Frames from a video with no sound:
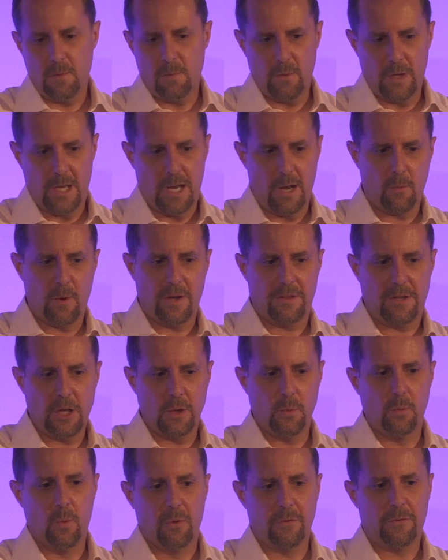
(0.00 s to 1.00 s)
whether
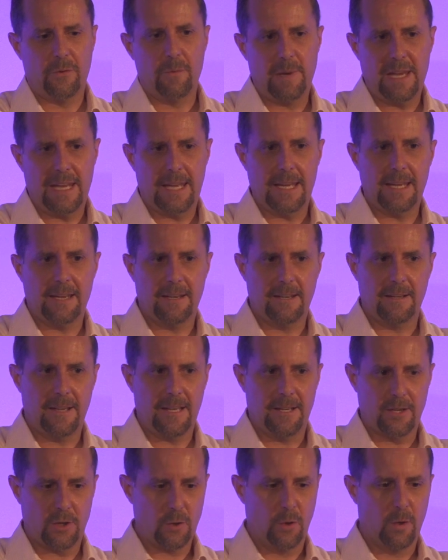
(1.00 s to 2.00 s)
you want to be
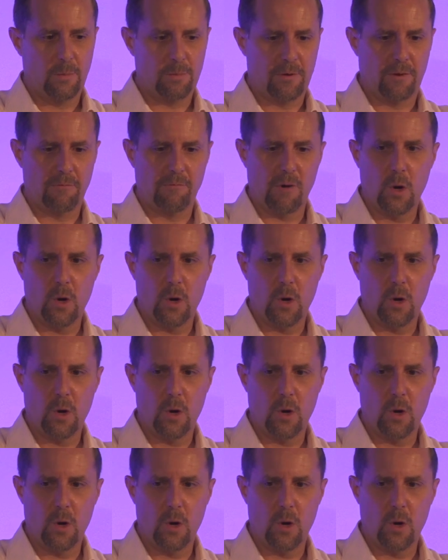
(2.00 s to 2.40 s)
in a corporate